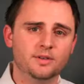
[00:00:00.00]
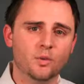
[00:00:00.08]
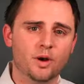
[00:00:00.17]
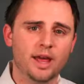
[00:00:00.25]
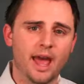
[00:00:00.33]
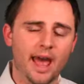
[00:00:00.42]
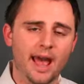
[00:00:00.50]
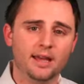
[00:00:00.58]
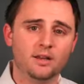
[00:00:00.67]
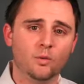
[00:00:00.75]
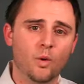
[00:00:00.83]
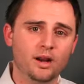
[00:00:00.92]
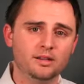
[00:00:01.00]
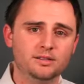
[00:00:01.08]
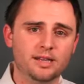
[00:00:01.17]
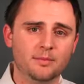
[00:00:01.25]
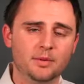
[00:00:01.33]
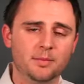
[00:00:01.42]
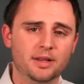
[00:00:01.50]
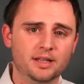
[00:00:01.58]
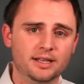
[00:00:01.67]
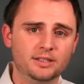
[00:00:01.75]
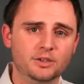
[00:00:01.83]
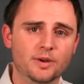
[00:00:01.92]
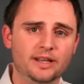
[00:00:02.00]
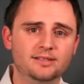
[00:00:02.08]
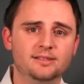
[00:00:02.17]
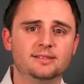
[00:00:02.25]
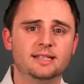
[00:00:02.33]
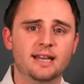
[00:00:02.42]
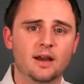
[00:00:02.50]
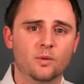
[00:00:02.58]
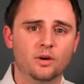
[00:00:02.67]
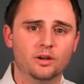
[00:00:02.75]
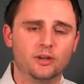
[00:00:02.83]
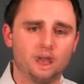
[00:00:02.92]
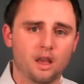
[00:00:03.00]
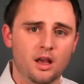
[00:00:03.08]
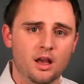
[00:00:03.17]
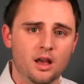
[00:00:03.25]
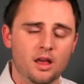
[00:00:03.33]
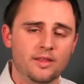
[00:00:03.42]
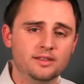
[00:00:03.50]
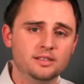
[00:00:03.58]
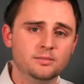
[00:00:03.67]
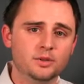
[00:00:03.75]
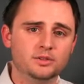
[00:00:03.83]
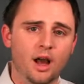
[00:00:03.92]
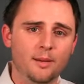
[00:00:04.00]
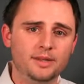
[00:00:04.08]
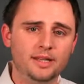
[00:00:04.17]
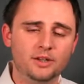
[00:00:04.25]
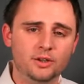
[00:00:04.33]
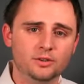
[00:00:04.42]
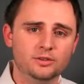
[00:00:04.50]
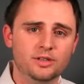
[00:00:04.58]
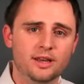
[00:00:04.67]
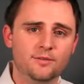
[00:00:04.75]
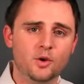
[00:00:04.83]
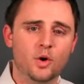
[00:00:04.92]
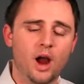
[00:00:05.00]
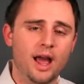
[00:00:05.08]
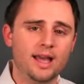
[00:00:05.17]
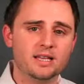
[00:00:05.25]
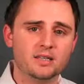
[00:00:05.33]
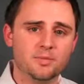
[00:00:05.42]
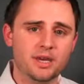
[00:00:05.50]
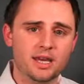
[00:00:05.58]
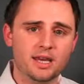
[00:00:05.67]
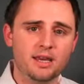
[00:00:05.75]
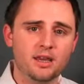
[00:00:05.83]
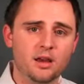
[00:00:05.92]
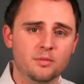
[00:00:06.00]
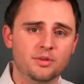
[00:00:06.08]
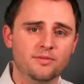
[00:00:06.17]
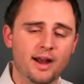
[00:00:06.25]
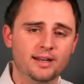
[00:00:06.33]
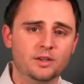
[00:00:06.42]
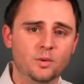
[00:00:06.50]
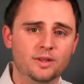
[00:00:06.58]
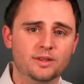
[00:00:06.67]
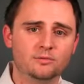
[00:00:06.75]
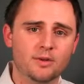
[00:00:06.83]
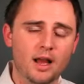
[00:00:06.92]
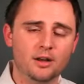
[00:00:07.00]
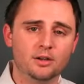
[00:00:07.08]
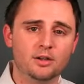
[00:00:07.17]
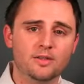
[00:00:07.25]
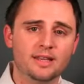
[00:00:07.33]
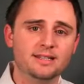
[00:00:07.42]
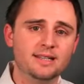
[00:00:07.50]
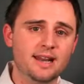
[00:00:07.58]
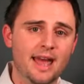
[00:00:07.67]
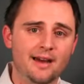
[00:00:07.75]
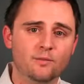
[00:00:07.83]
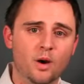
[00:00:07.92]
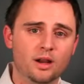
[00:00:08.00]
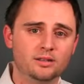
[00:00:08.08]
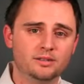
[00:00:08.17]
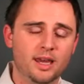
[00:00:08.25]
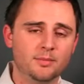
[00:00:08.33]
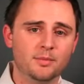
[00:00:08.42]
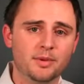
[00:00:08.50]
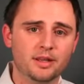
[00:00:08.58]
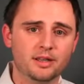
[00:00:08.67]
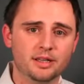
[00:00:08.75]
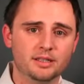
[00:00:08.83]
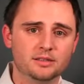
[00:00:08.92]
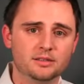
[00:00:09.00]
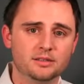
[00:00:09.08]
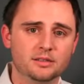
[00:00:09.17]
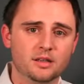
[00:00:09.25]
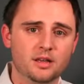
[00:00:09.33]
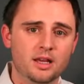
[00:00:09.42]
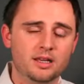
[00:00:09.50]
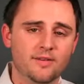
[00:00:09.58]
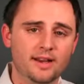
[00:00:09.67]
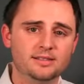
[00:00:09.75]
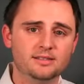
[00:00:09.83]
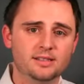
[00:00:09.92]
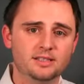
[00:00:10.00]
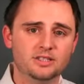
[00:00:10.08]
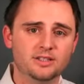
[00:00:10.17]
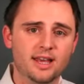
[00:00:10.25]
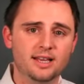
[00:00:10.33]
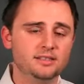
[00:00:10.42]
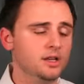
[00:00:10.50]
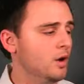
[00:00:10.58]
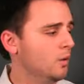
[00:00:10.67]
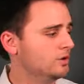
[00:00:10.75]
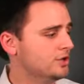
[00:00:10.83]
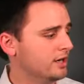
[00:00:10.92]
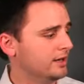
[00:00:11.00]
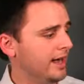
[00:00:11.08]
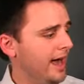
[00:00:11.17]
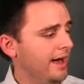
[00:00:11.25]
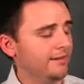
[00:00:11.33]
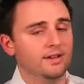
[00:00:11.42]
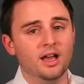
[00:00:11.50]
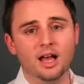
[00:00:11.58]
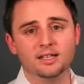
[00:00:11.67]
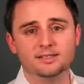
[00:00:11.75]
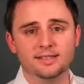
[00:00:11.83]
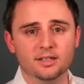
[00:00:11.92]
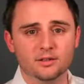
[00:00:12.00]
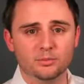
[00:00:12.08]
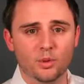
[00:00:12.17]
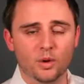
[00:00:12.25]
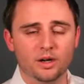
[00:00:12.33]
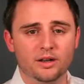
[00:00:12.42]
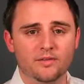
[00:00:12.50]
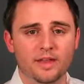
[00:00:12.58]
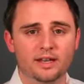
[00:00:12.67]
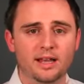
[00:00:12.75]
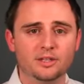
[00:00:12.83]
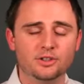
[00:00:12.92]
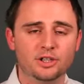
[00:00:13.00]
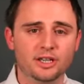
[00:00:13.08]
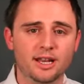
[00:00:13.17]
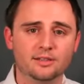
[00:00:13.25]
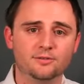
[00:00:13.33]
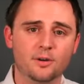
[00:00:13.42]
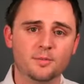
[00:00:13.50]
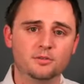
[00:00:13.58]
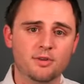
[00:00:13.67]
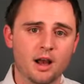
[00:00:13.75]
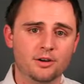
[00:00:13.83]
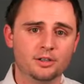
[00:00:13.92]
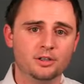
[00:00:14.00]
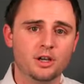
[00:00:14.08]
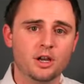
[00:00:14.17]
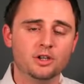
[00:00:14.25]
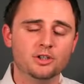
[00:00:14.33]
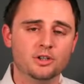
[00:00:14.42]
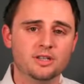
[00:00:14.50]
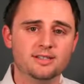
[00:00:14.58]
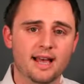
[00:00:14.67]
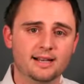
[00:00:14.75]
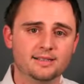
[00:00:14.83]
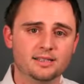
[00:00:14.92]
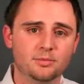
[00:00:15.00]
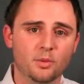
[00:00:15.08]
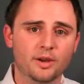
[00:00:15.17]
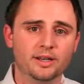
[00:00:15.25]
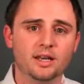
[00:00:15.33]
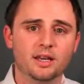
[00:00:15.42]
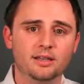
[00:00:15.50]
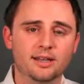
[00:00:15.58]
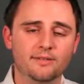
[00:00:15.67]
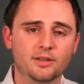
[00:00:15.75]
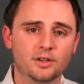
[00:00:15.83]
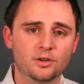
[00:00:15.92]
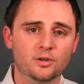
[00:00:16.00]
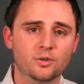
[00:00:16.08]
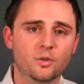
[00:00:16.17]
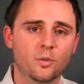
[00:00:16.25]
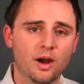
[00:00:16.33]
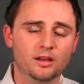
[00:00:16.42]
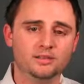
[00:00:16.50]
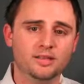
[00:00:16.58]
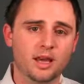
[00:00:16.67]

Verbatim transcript: if you want to add wireless capability to an existing network. This is most commonly used if your I S P provided you with a router that didn't have wireless capabilities. Devices such as this will generally have a single port that allows you to connect from your router to this access point, giving you wireless